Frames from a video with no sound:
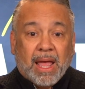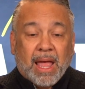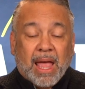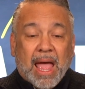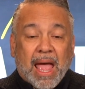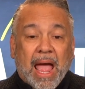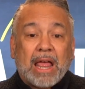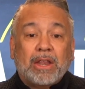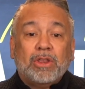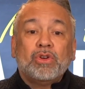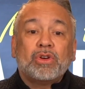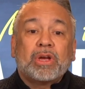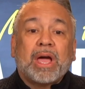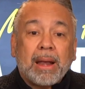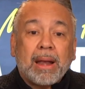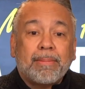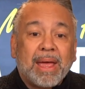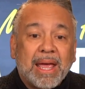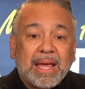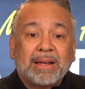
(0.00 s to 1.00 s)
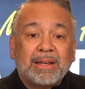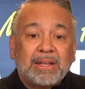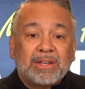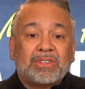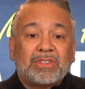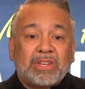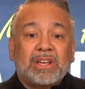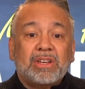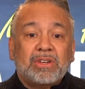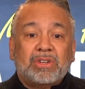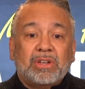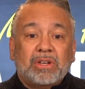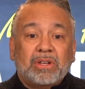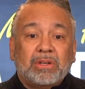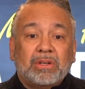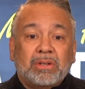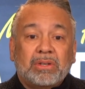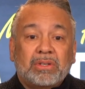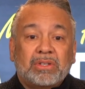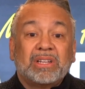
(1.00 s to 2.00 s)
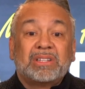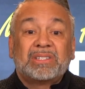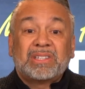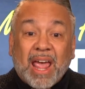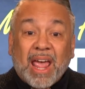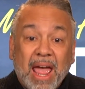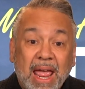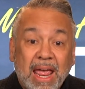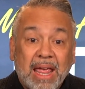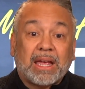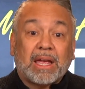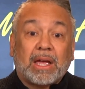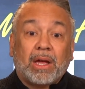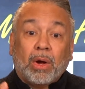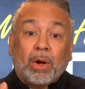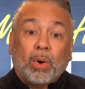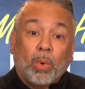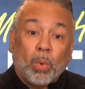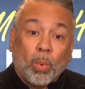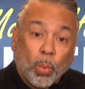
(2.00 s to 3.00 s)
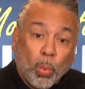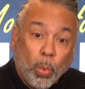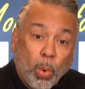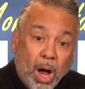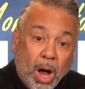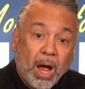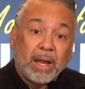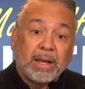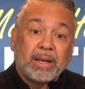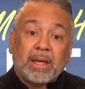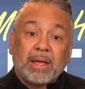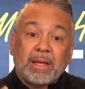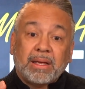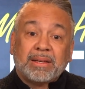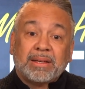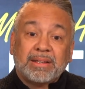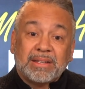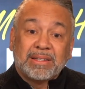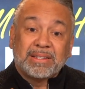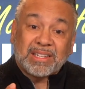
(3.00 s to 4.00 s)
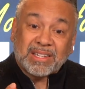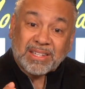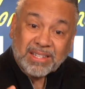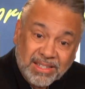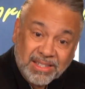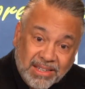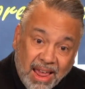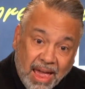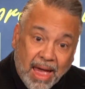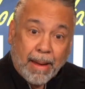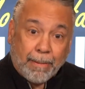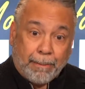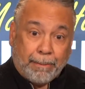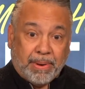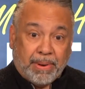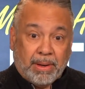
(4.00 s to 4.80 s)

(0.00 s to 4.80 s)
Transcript: And you got to make a decision to take one step